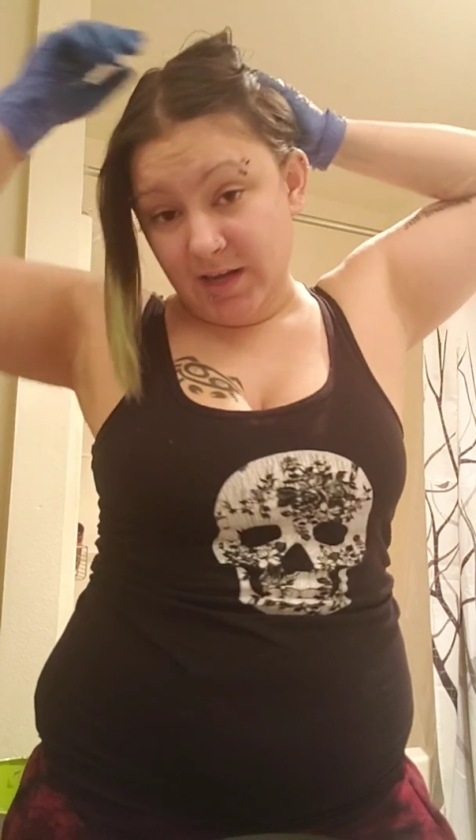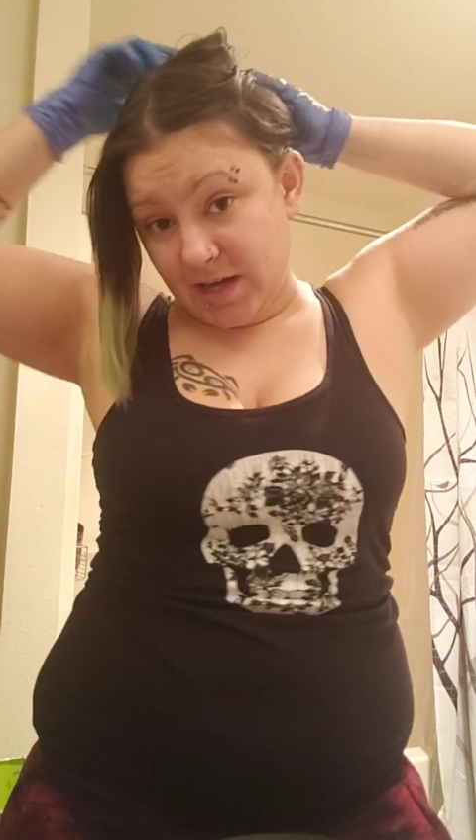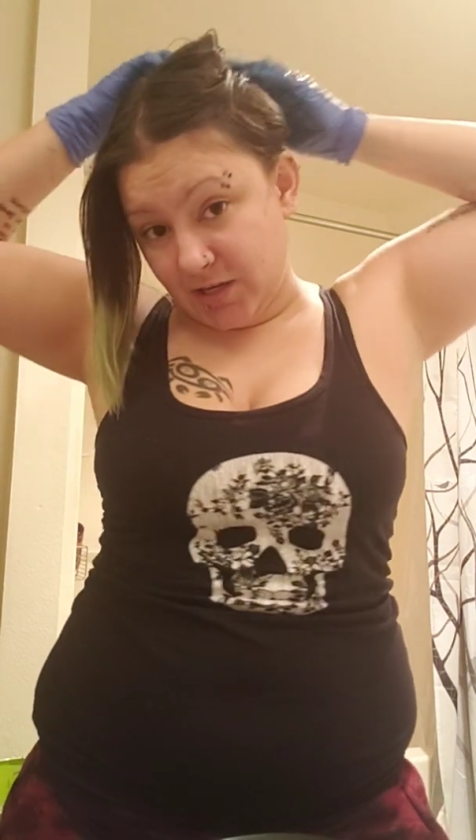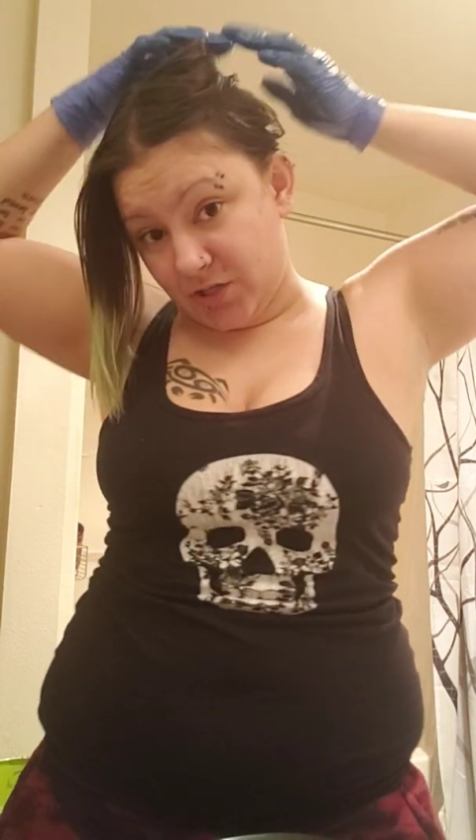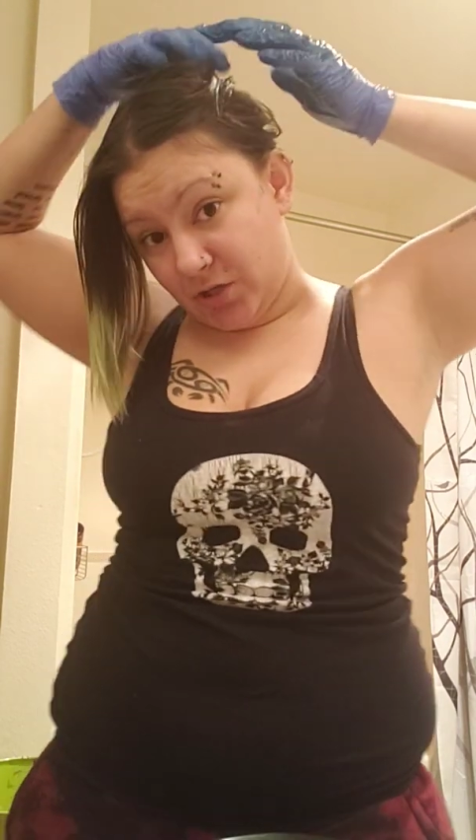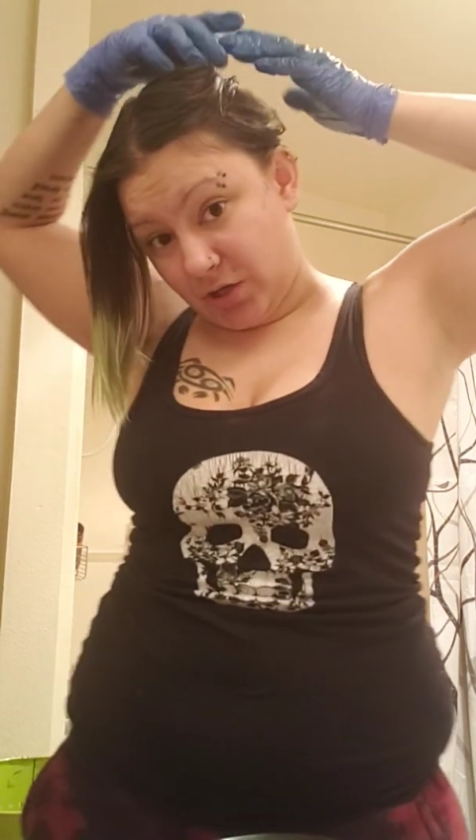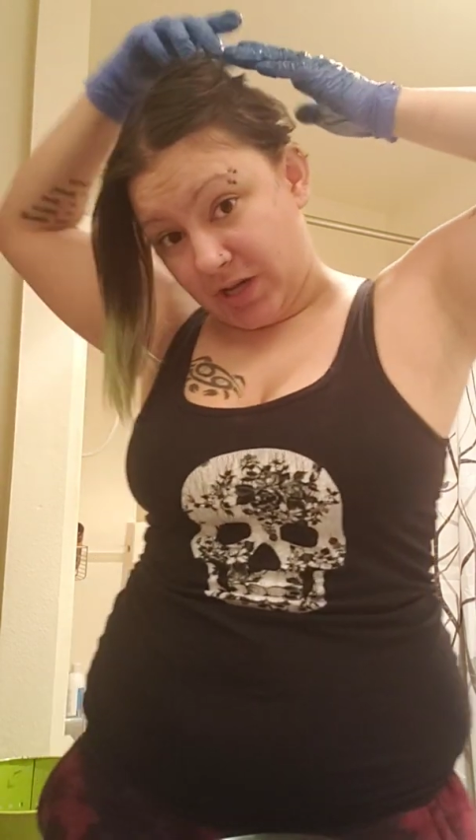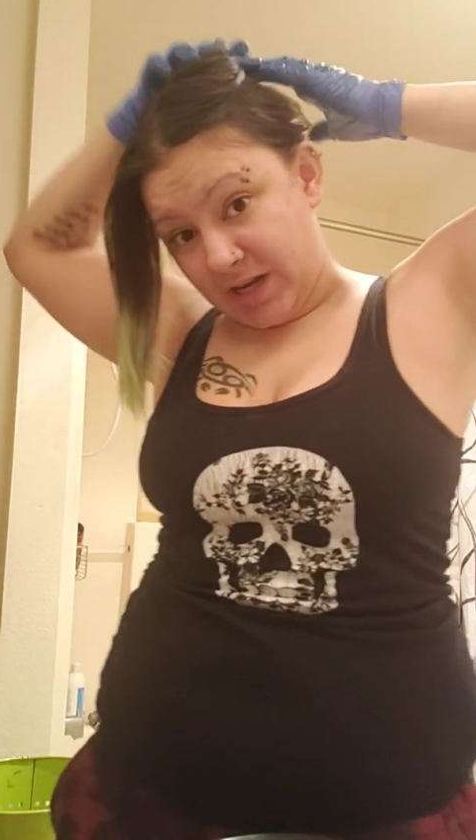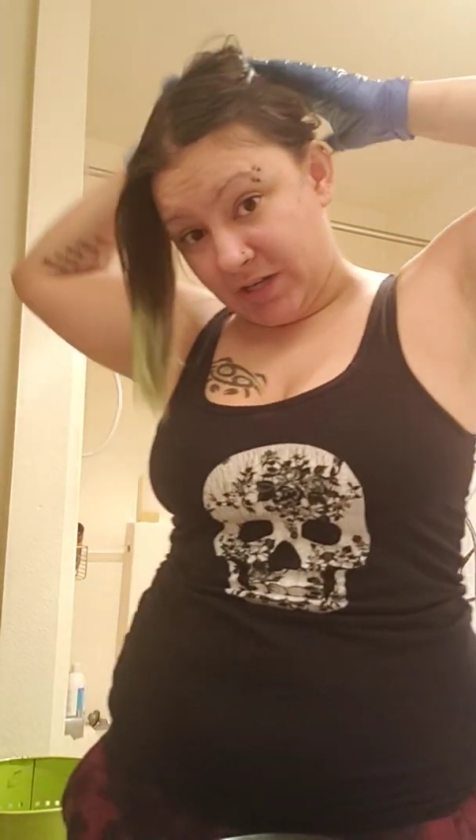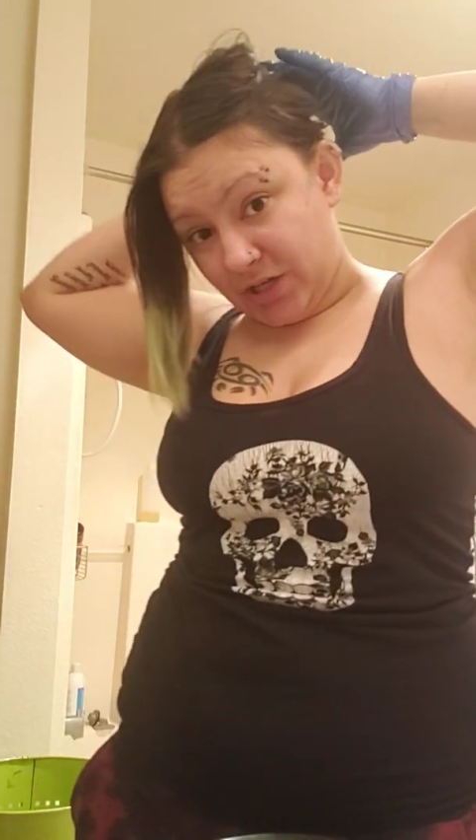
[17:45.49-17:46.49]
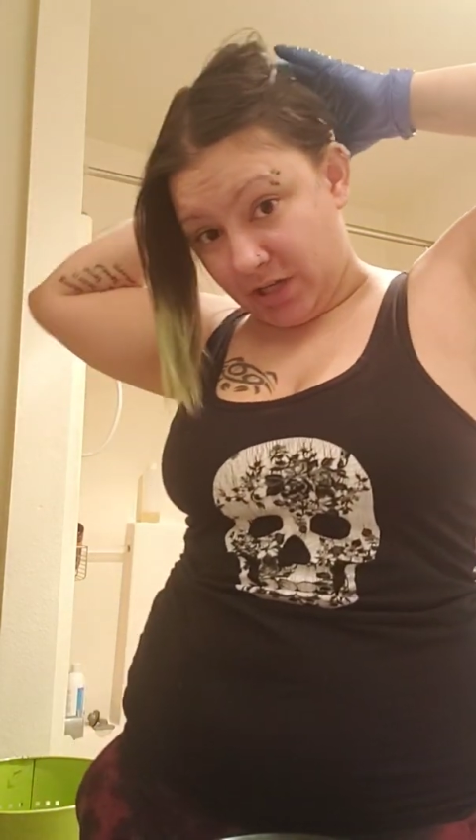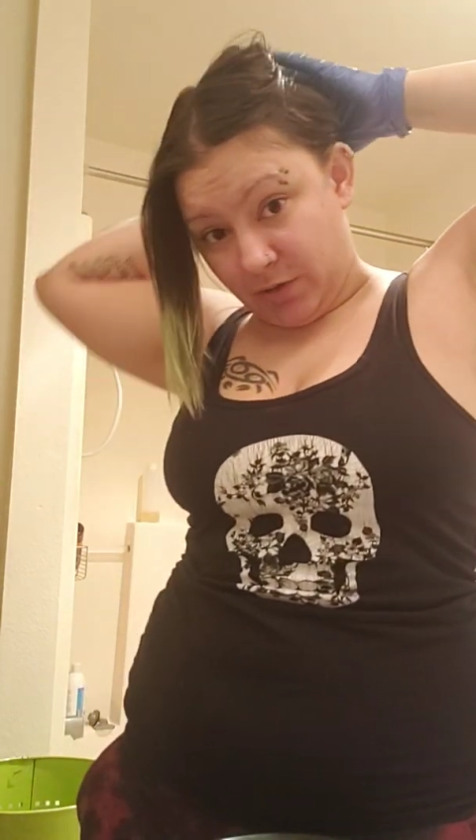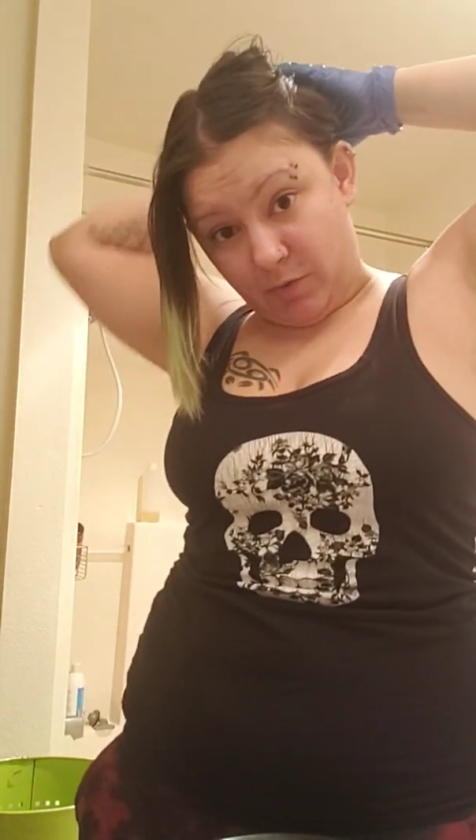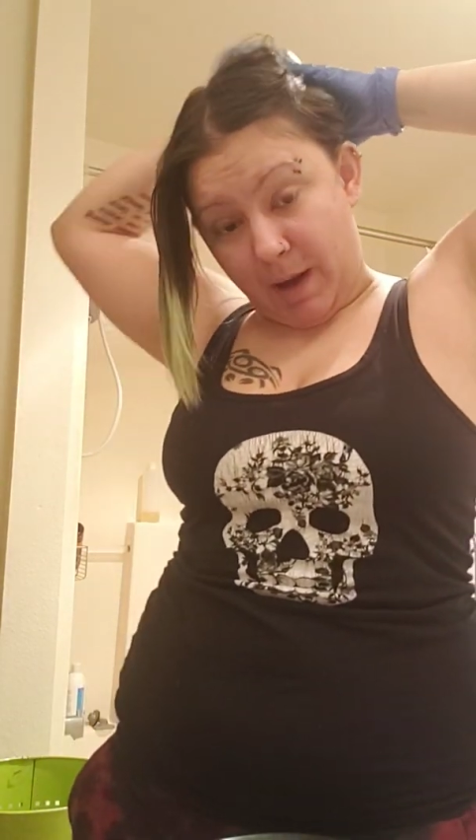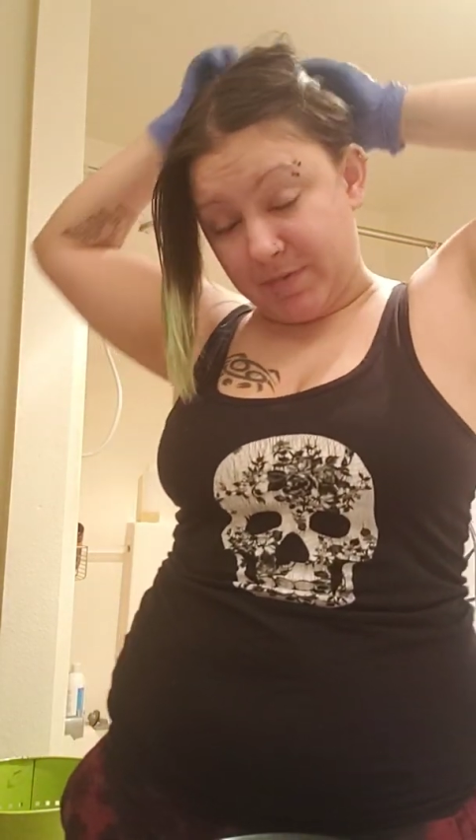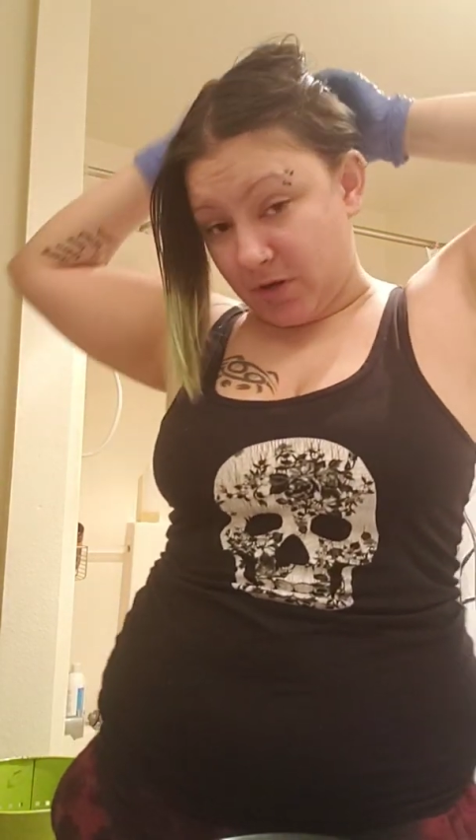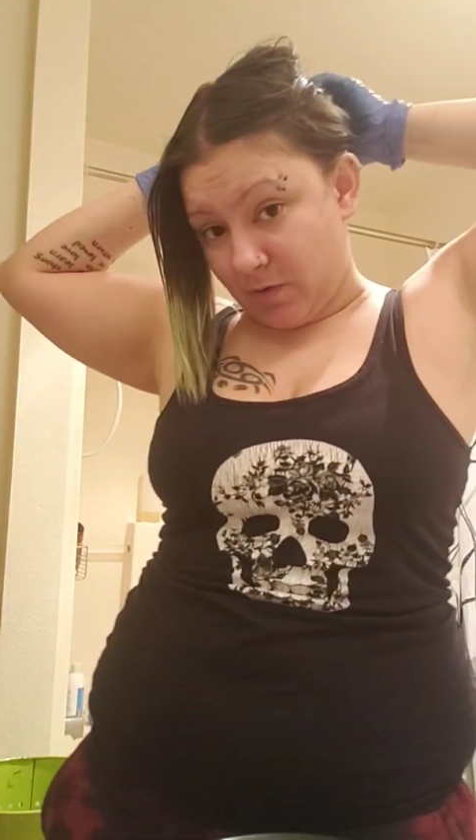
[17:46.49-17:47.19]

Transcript: I just took it and I gently wrapped it